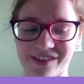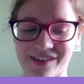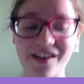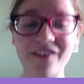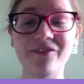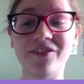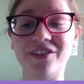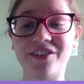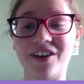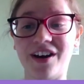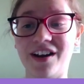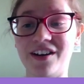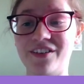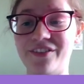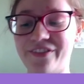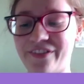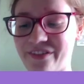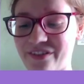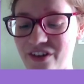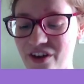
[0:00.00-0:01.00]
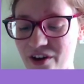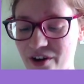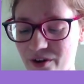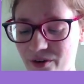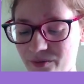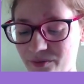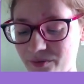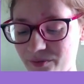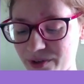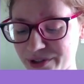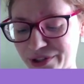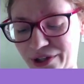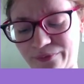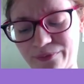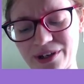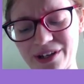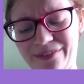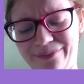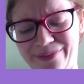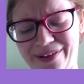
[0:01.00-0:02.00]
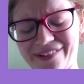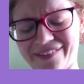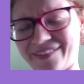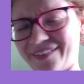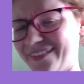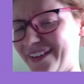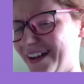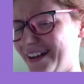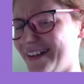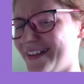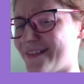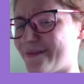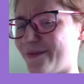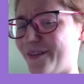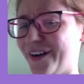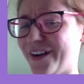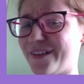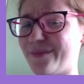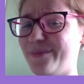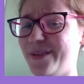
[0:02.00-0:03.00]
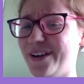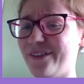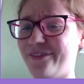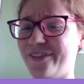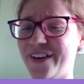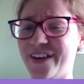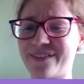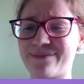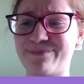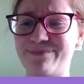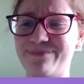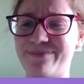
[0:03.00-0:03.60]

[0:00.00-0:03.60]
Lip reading: 7 colours, which I will admit slightly surprised me at first,